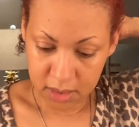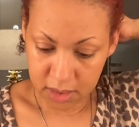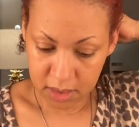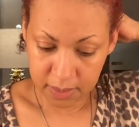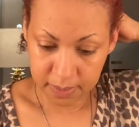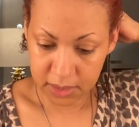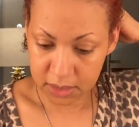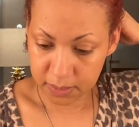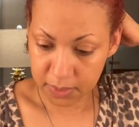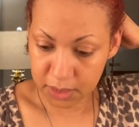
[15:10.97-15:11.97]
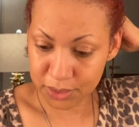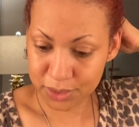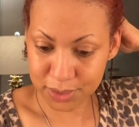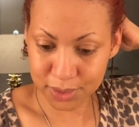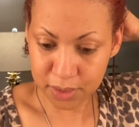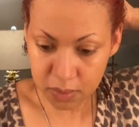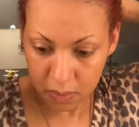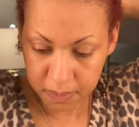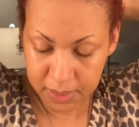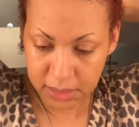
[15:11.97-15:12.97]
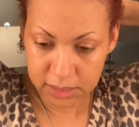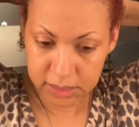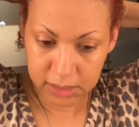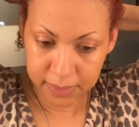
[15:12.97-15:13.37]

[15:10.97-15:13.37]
I miss me with just good old pizza.